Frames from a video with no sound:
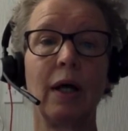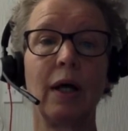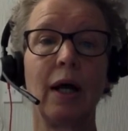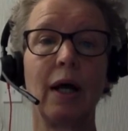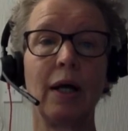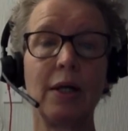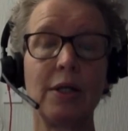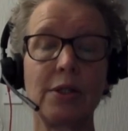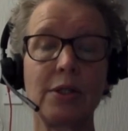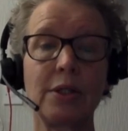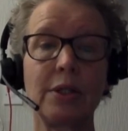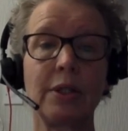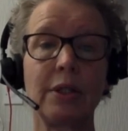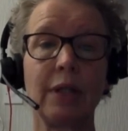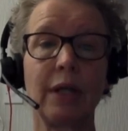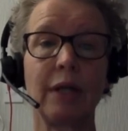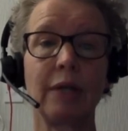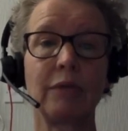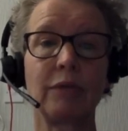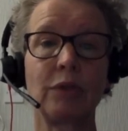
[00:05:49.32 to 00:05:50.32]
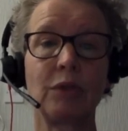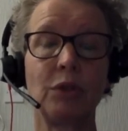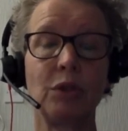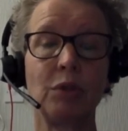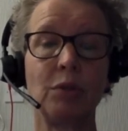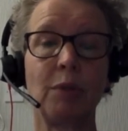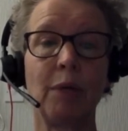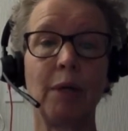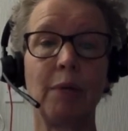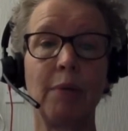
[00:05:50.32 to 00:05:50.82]
I still have to
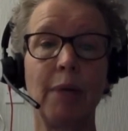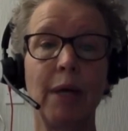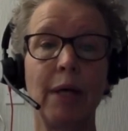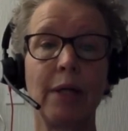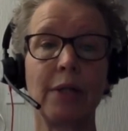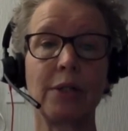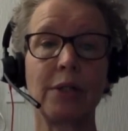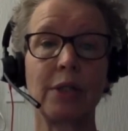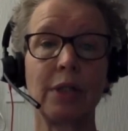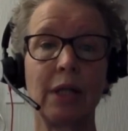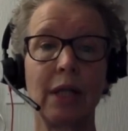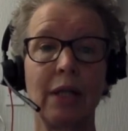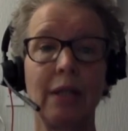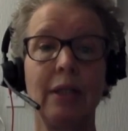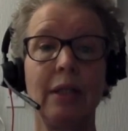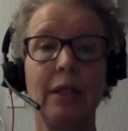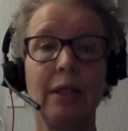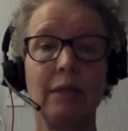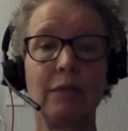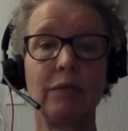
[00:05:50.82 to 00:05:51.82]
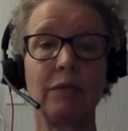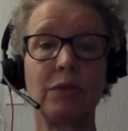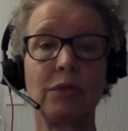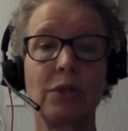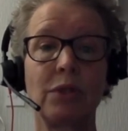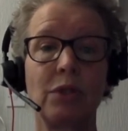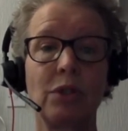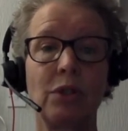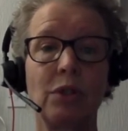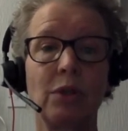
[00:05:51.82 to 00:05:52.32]
do my best in any given
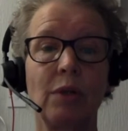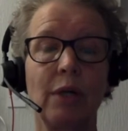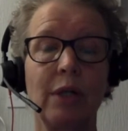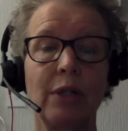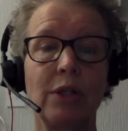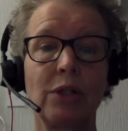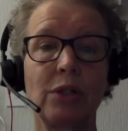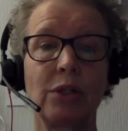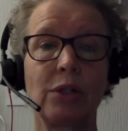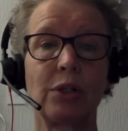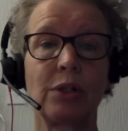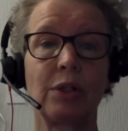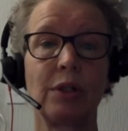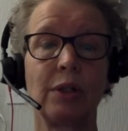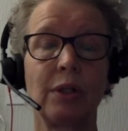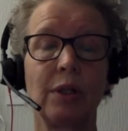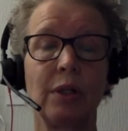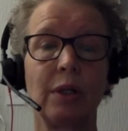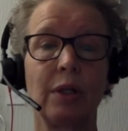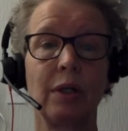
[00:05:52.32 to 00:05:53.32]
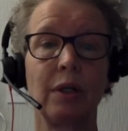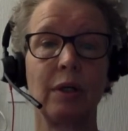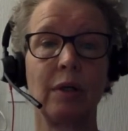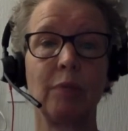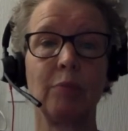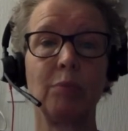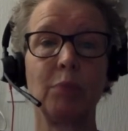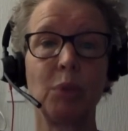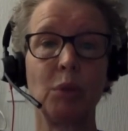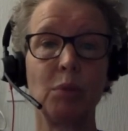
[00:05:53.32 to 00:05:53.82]
situation,
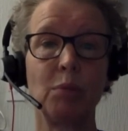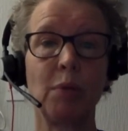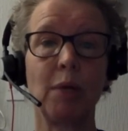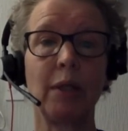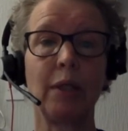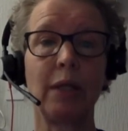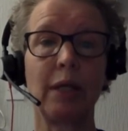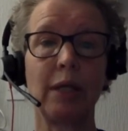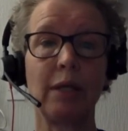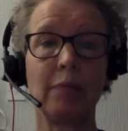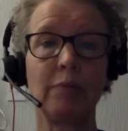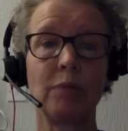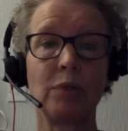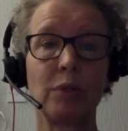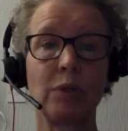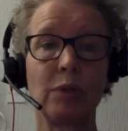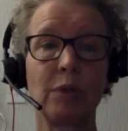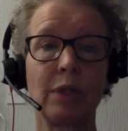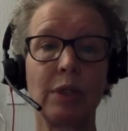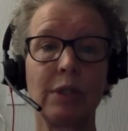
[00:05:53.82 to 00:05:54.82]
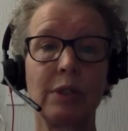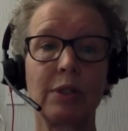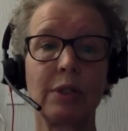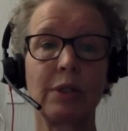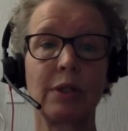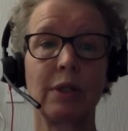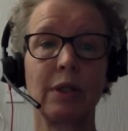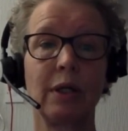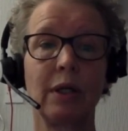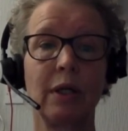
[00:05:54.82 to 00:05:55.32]
put my name to it,
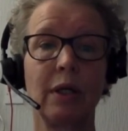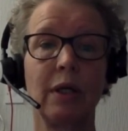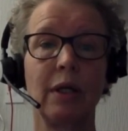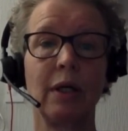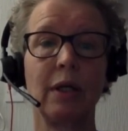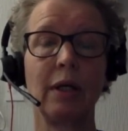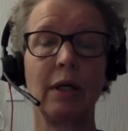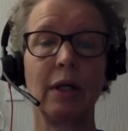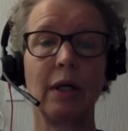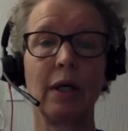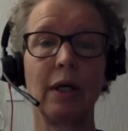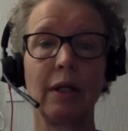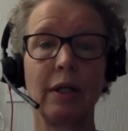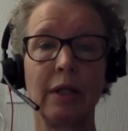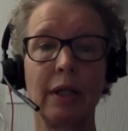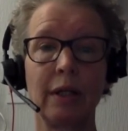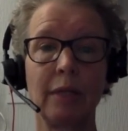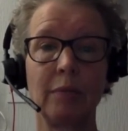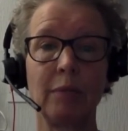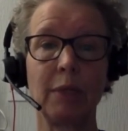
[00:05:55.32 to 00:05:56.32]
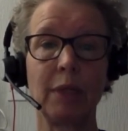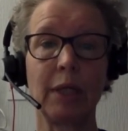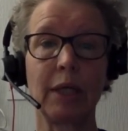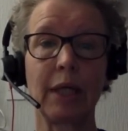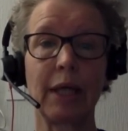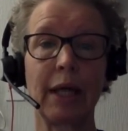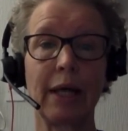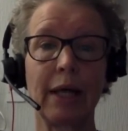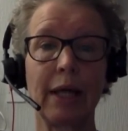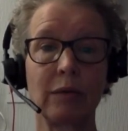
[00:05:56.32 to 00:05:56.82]
and then be
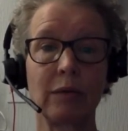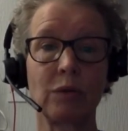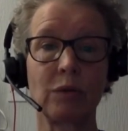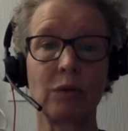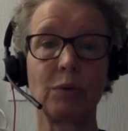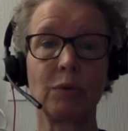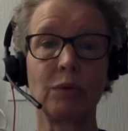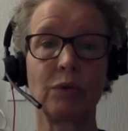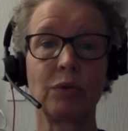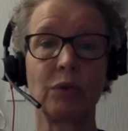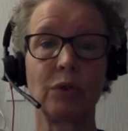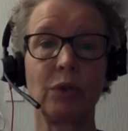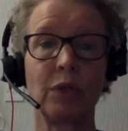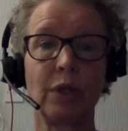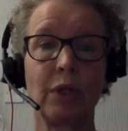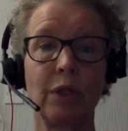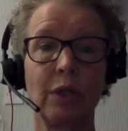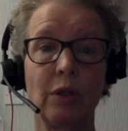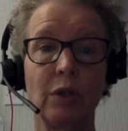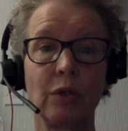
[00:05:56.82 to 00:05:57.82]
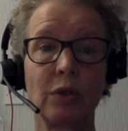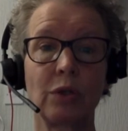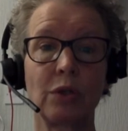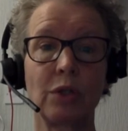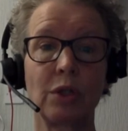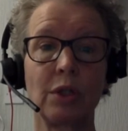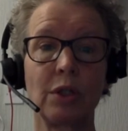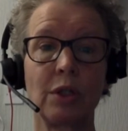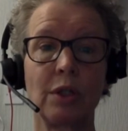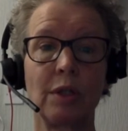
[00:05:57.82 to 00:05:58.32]
accountable for it long
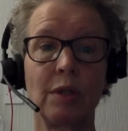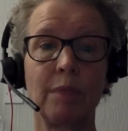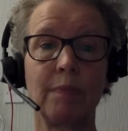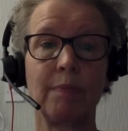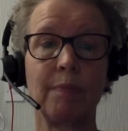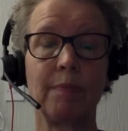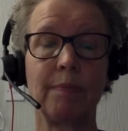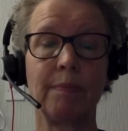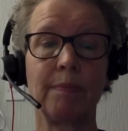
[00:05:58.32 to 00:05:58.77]
term.